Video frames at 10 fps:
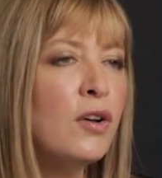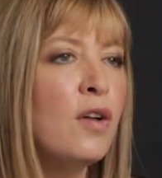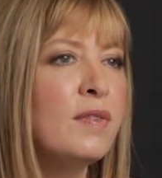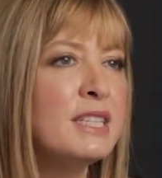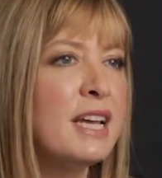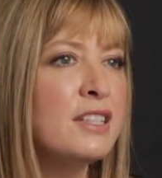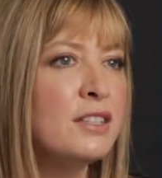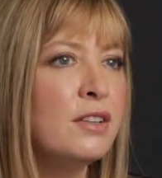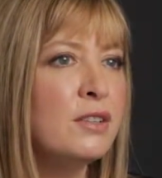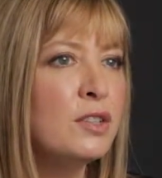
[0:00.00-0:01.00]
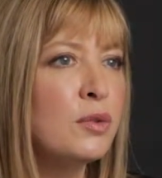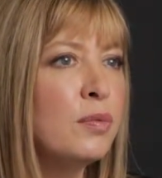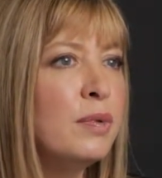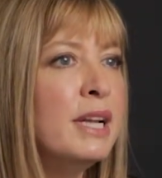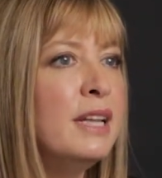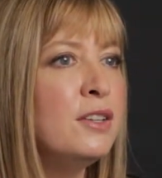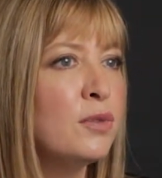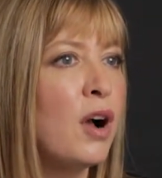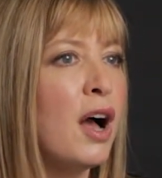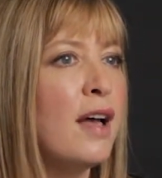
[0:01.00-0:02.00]
conversation to really
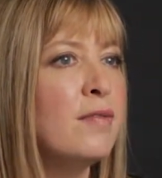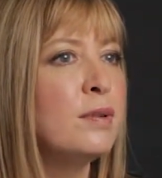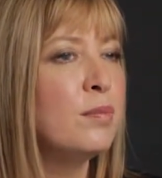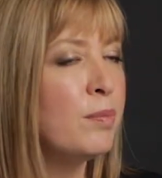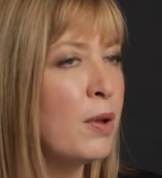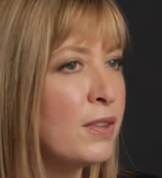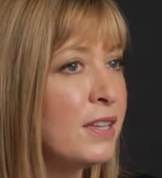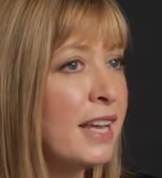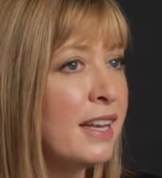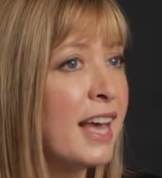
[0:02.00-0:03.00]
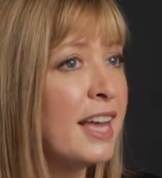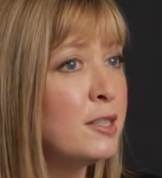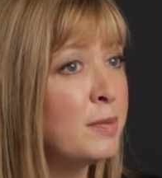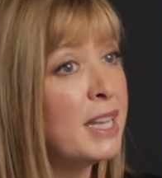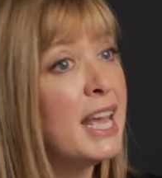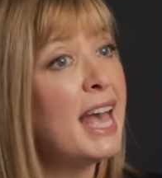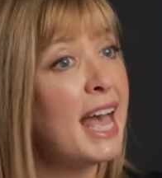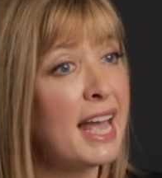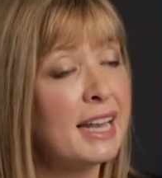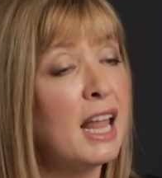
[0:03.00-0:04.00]
drive both engagement
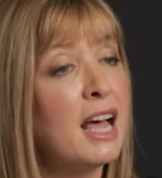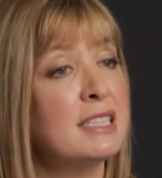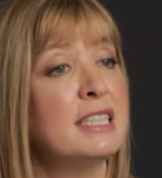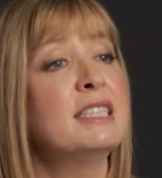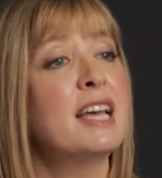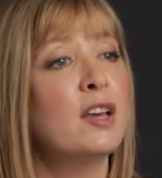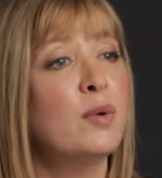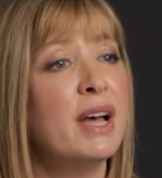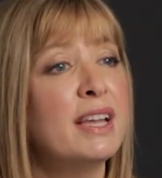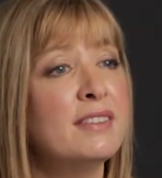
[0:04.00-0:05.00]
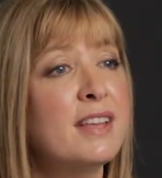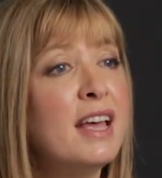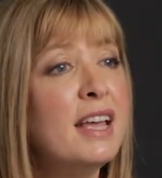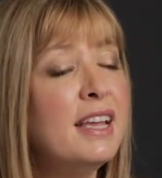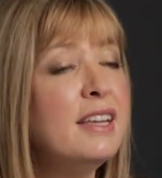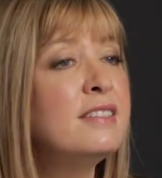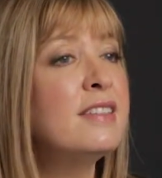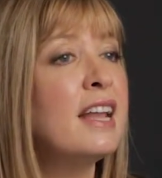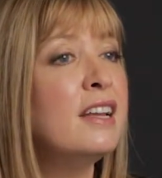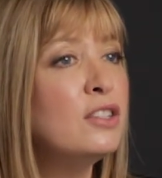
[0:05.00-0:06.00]
and lasting takeaways is
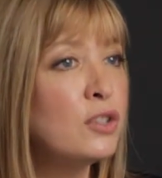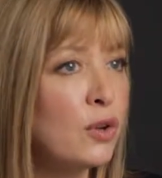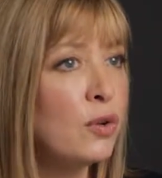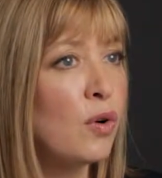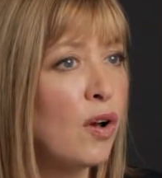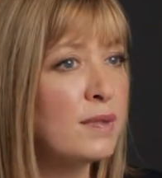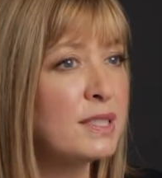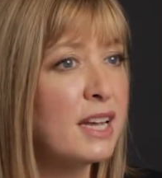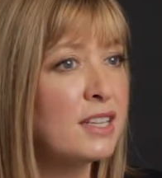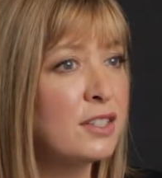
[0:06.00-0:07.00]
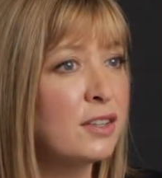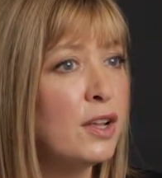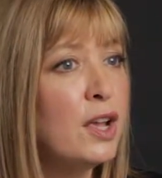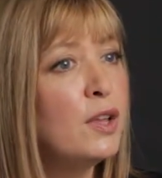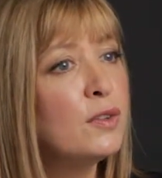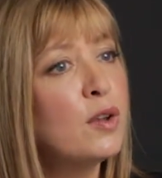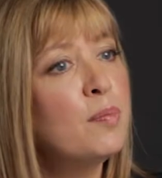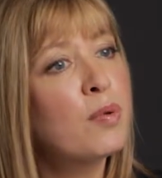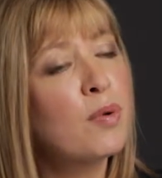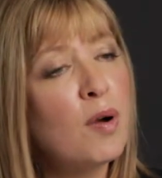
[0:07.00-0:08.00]
that internal conversation. So,
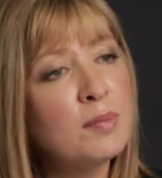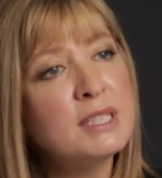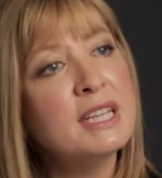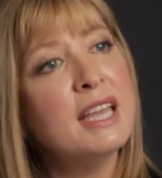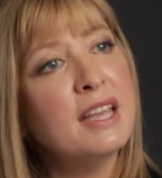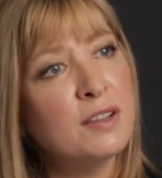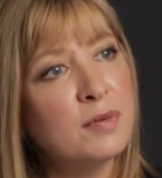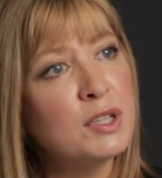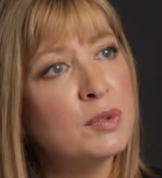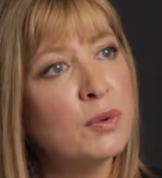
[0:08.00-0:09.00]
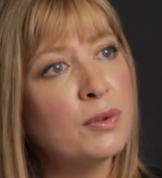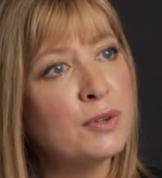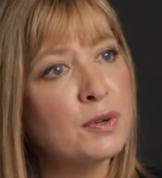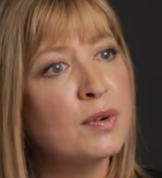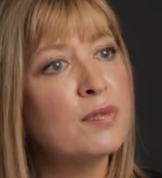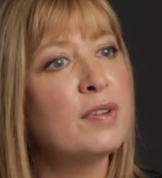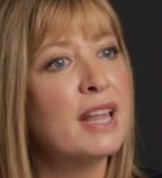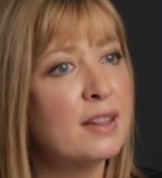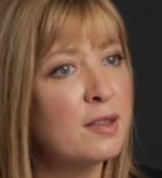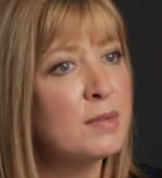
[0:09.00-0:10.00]
prompting individuals to
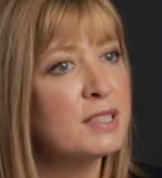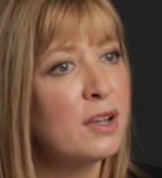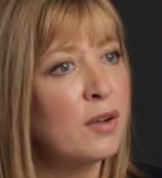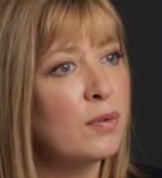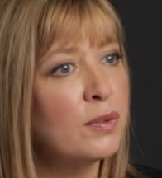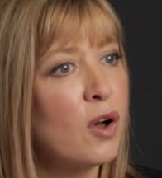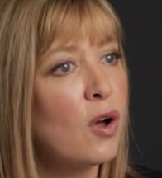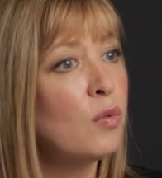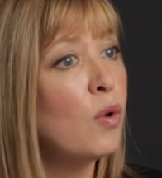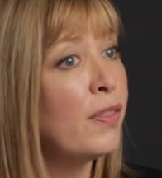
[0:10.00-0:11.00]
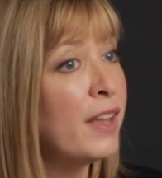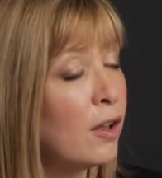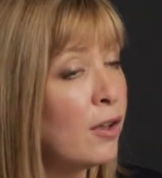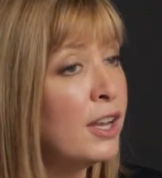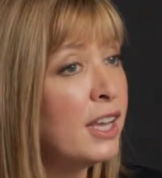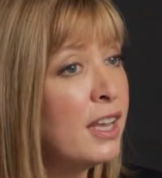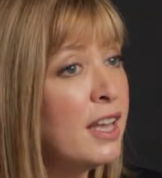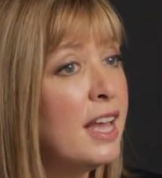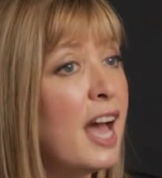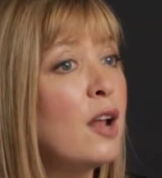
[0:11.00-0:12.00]
reflect themselves on what they're learning
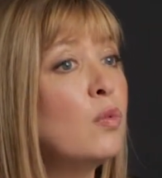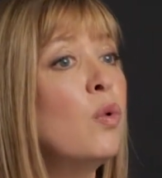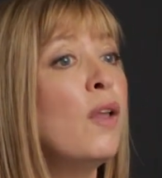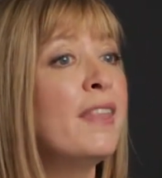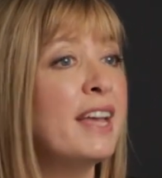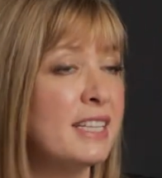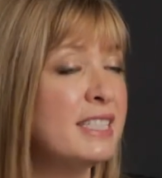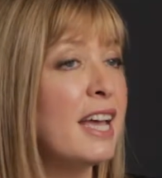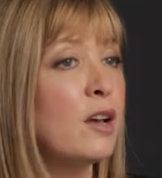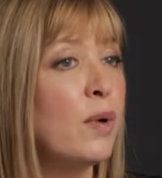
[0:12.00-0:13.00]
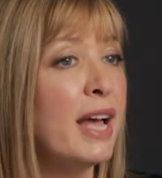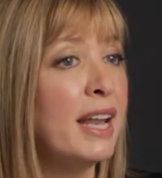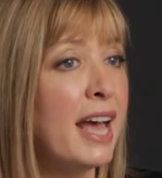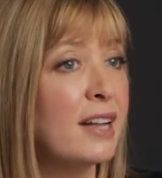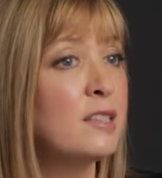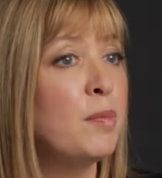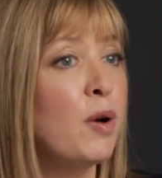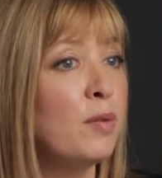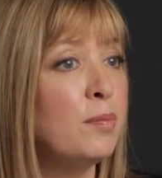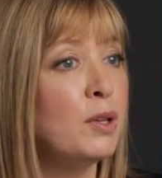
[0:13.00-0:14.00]
and what they can take away and act
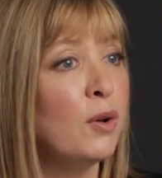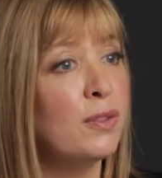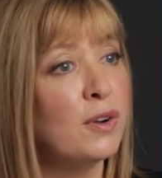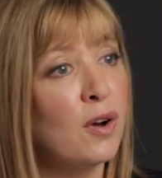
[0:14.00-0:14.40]
upon beyond the